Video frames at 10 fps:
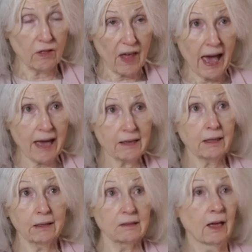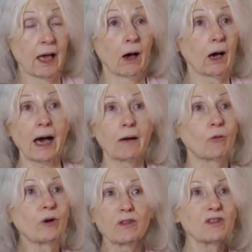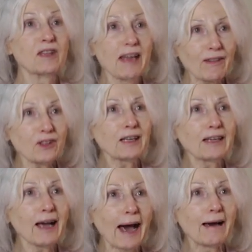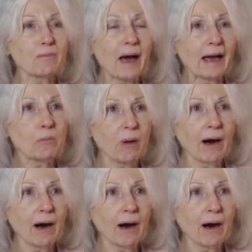That it, with nothing on my